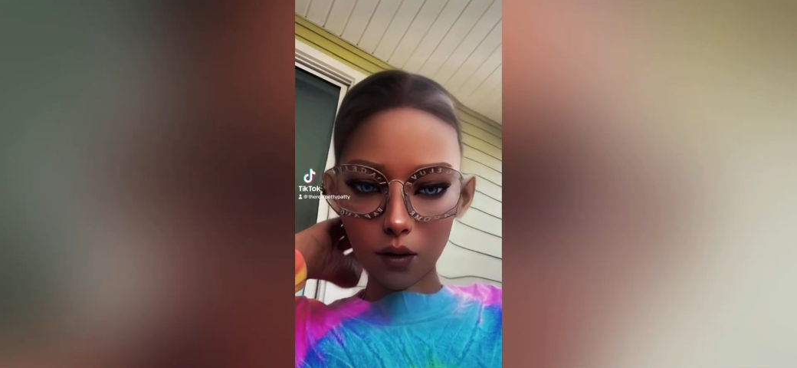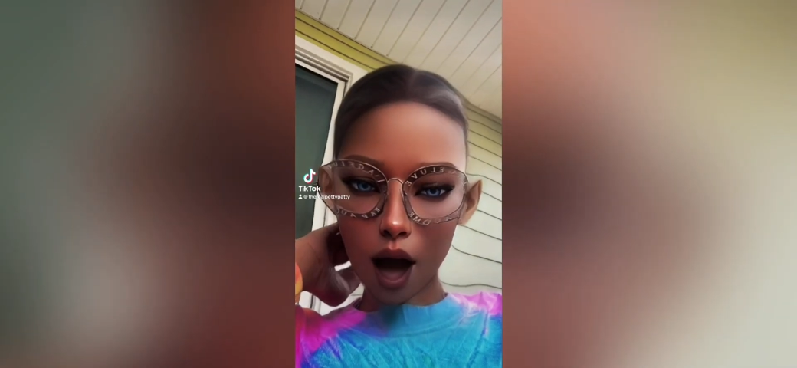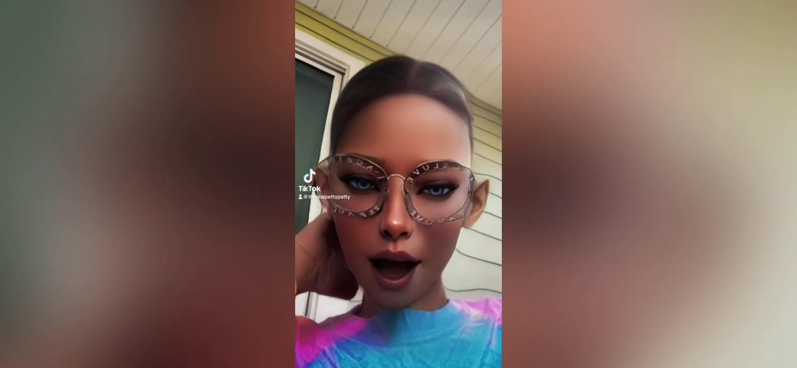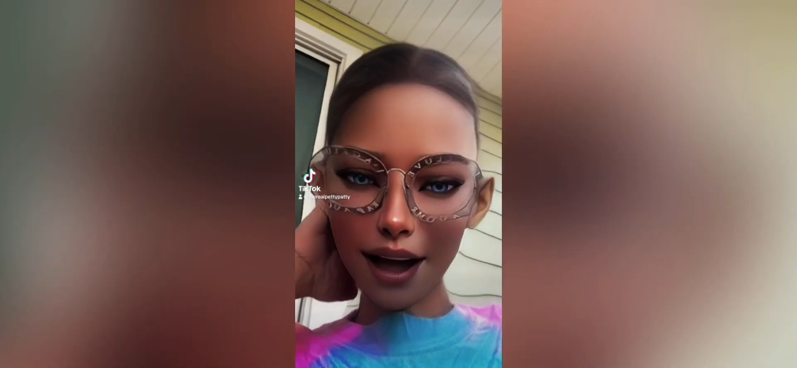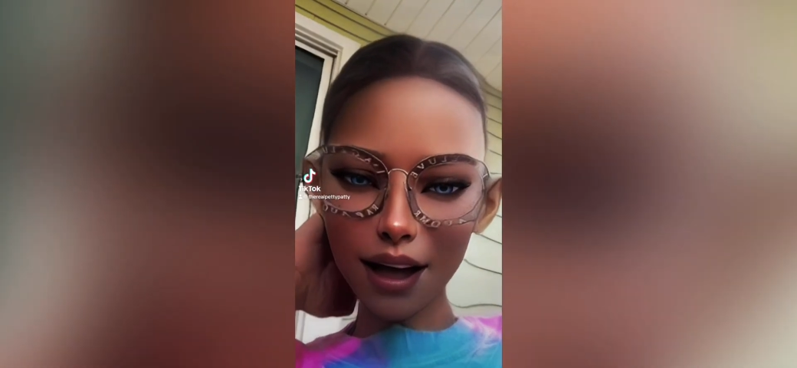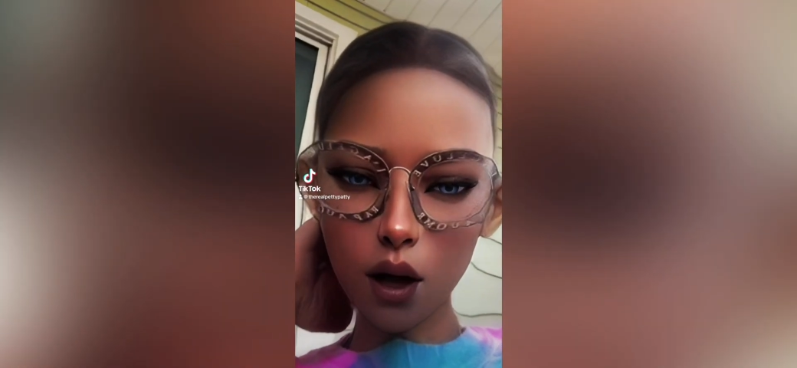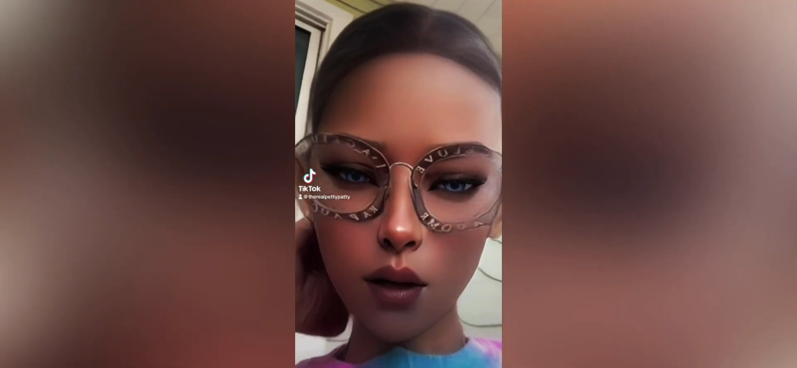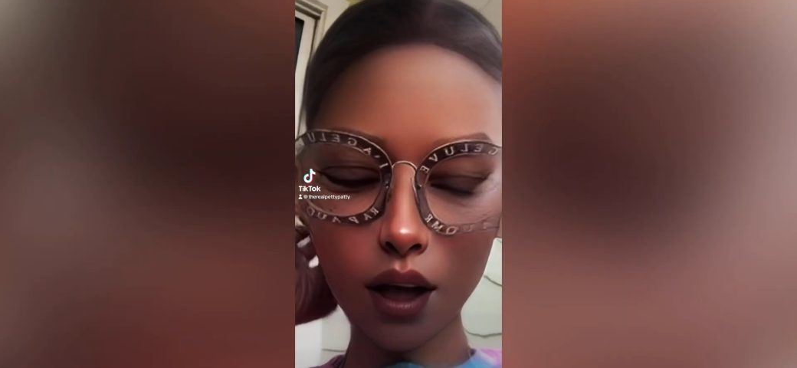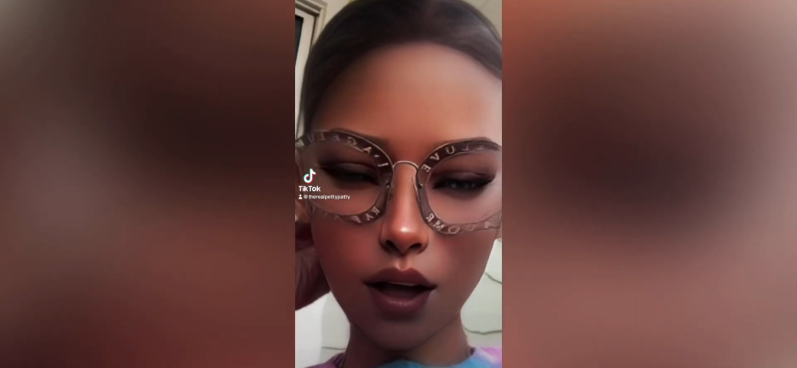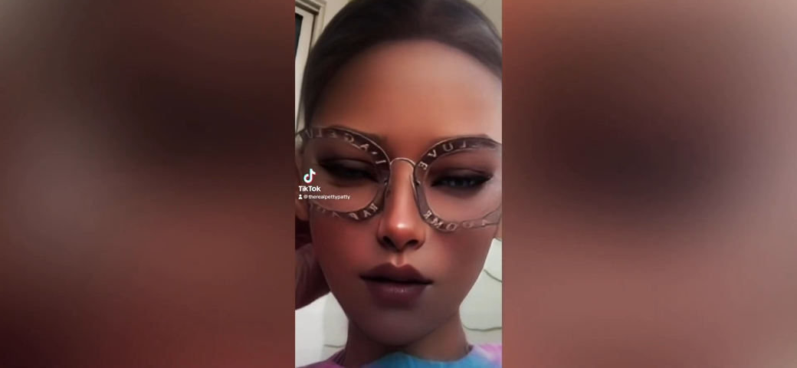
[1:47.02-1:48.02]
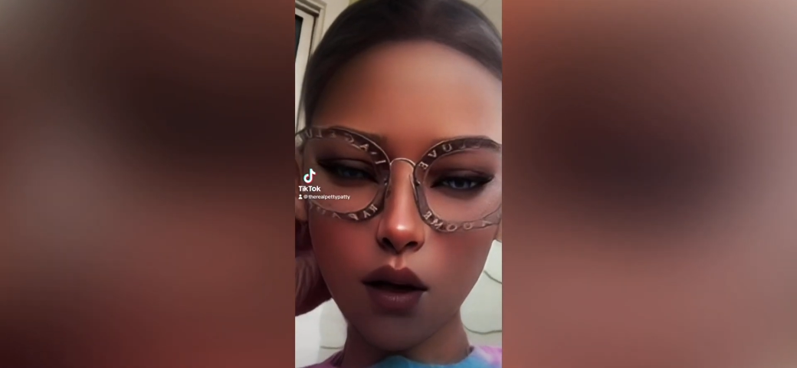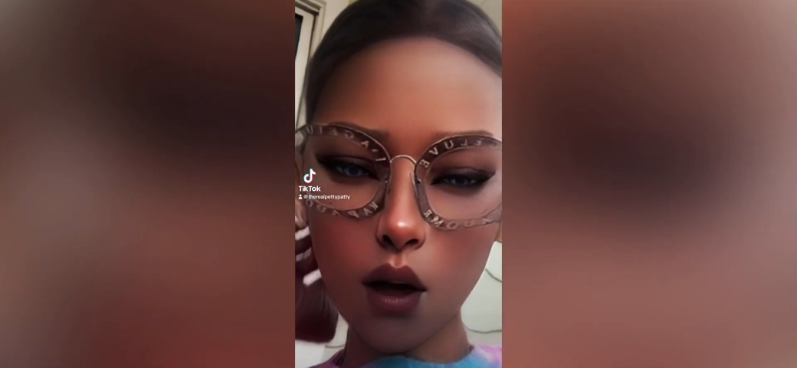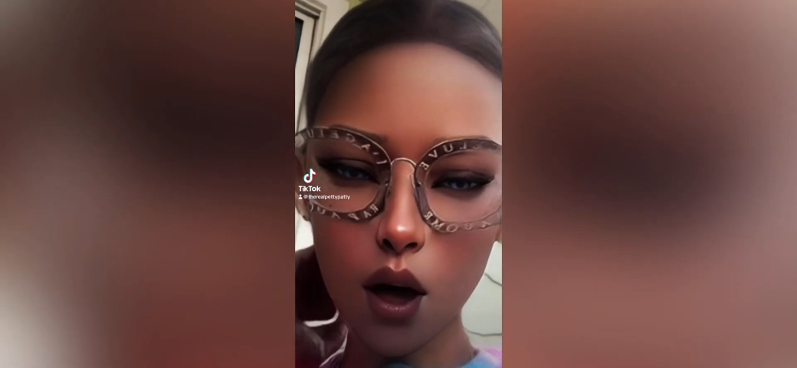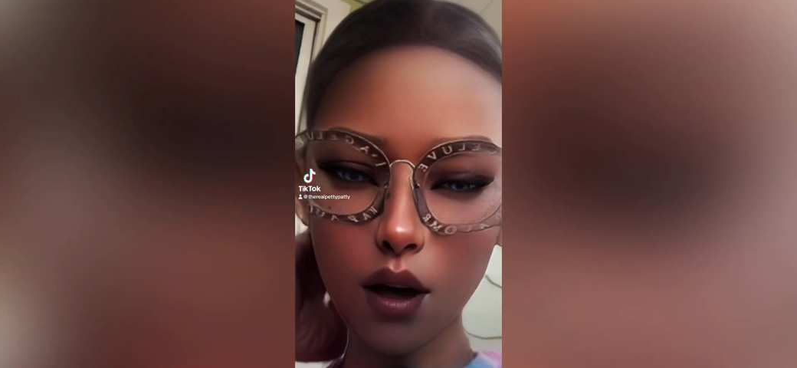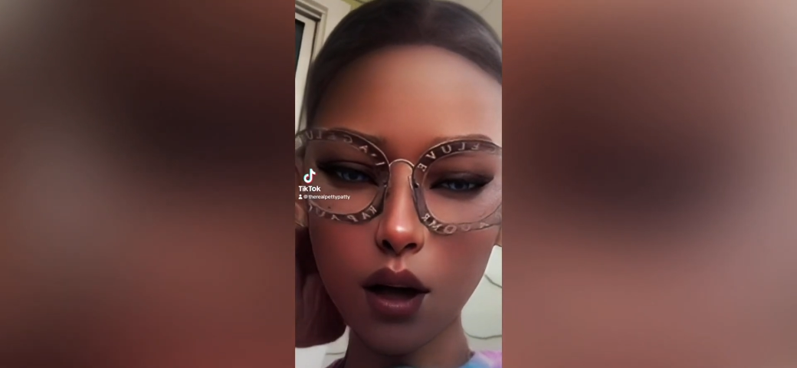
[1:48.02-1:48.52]
I got a question for
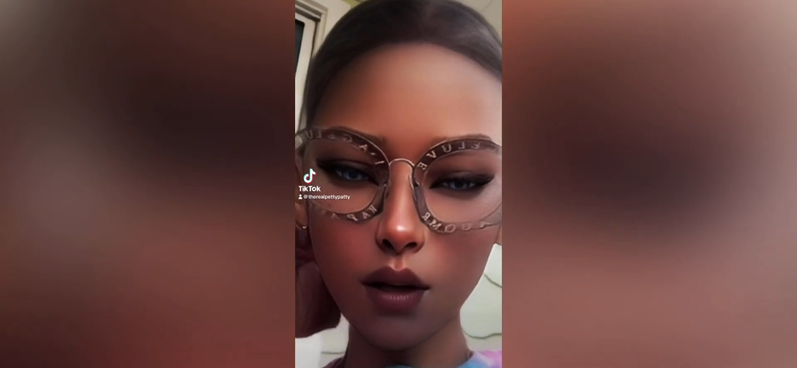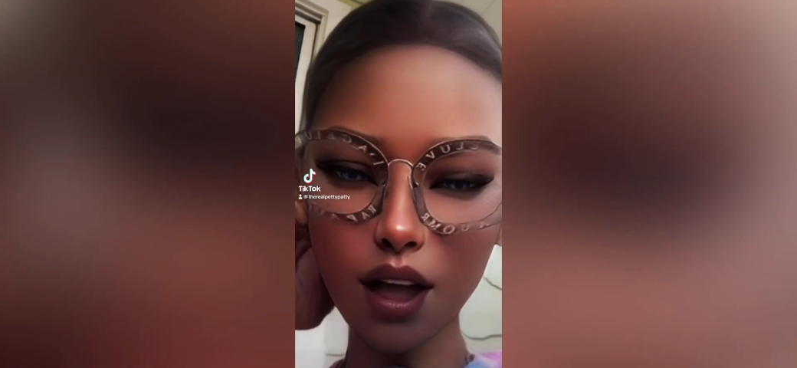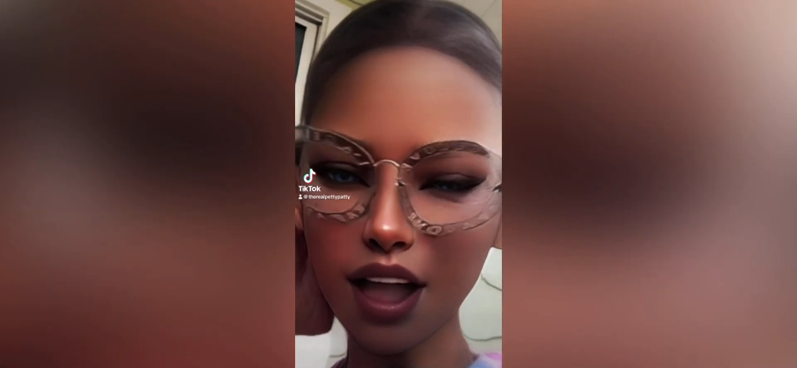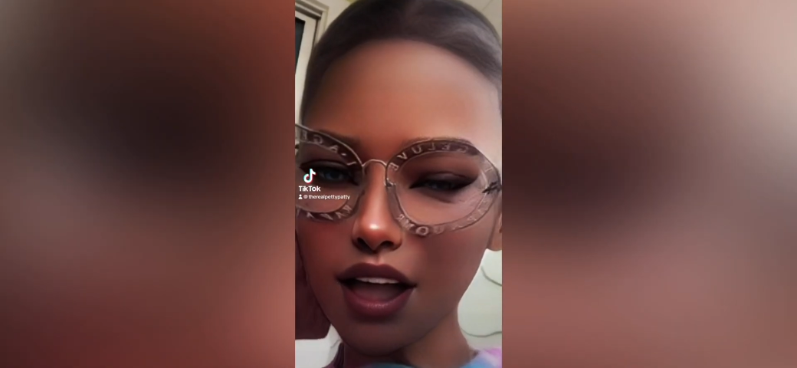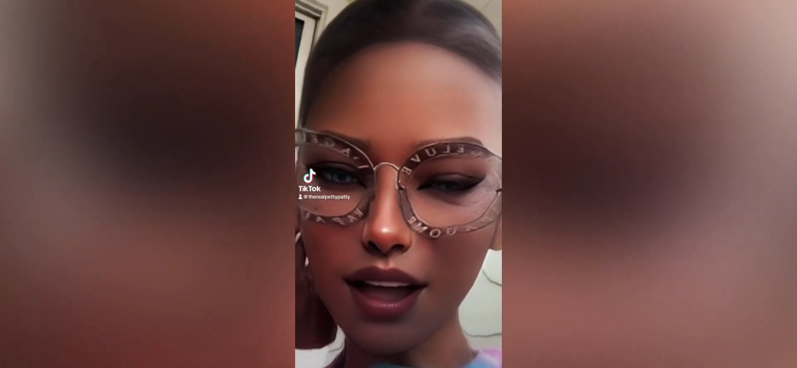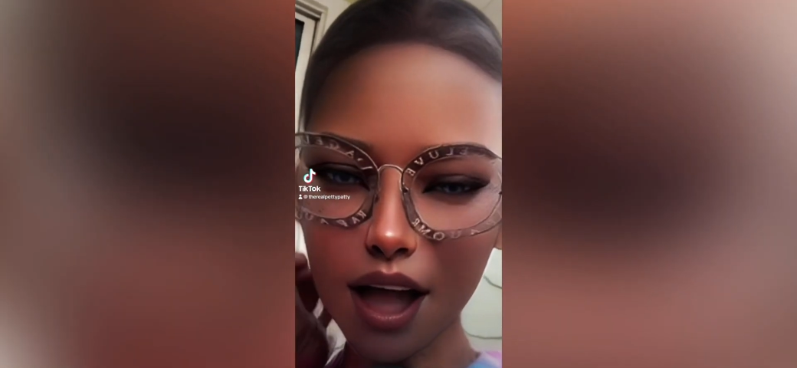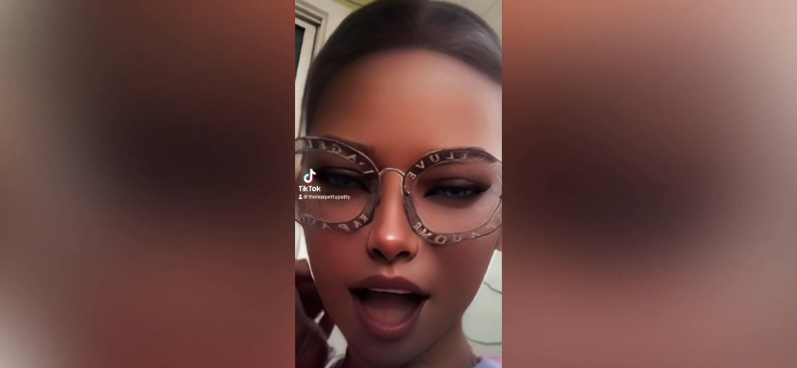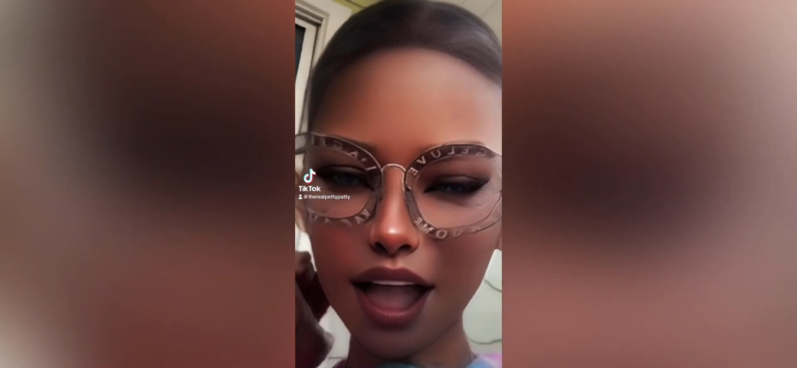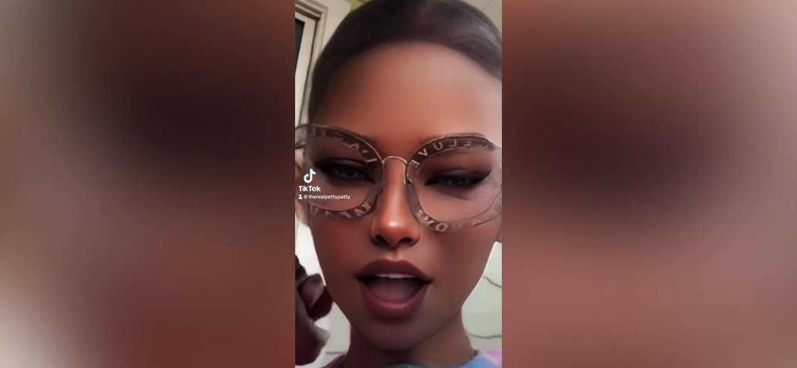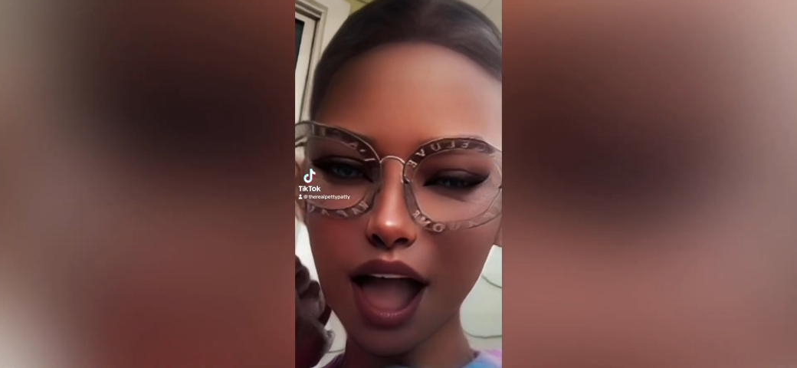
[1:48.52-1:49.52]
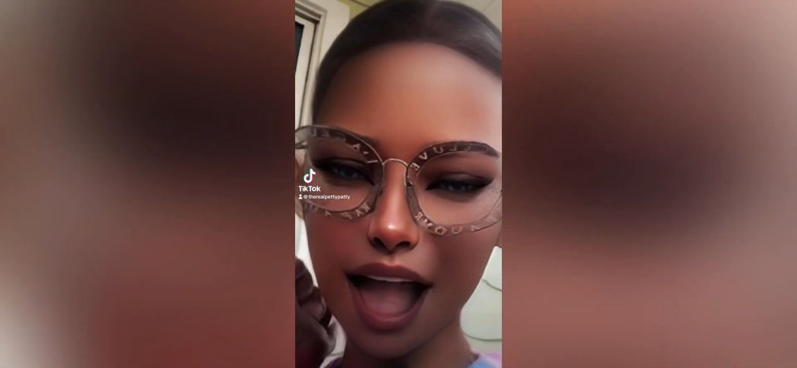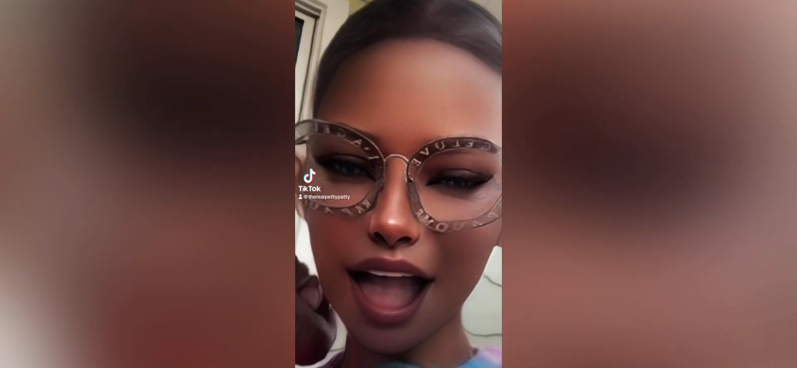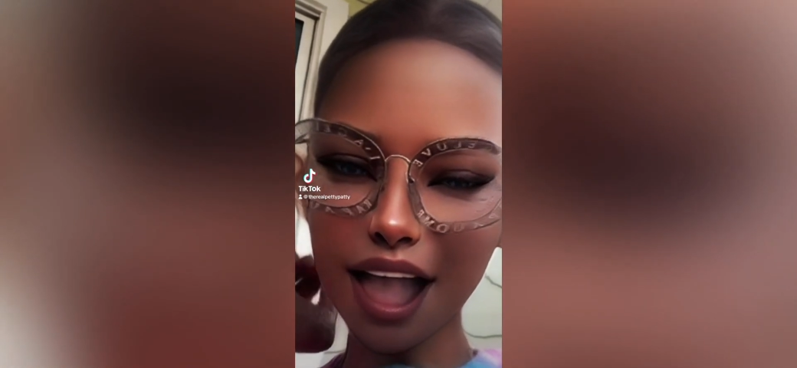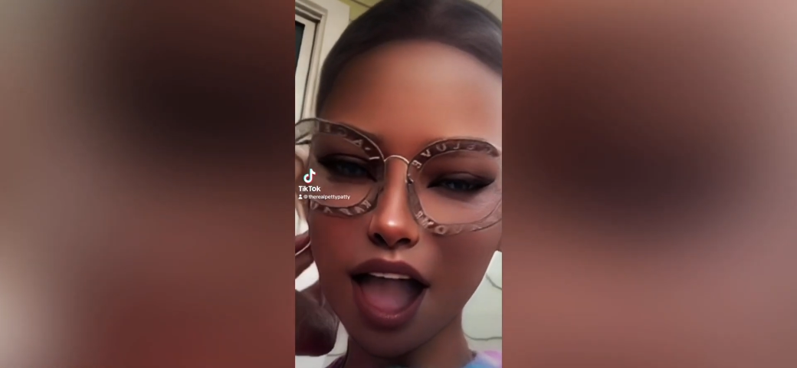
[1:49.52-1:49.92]
all you Shannon